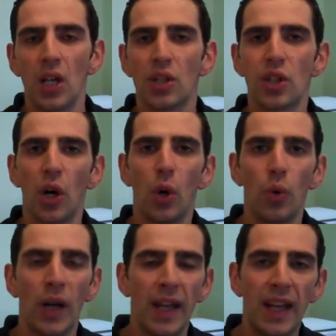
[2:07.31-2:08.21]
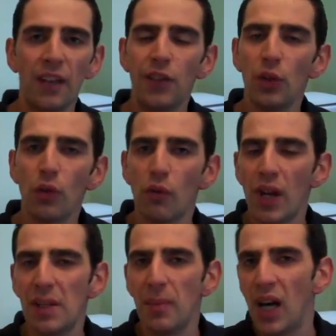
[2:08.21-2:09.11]
So if you're
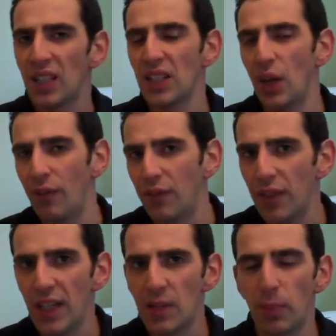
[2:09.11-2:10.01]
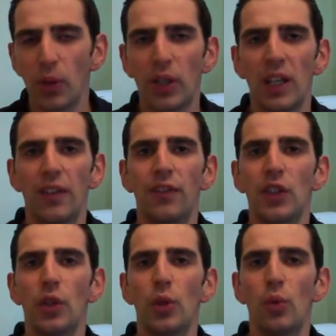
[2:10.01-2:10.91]
already marketing on Facebook, if
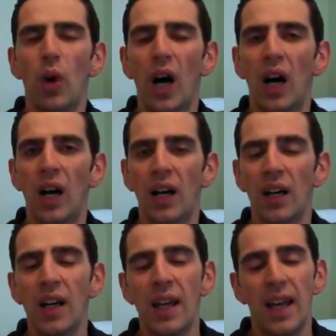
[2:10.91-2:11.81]
you are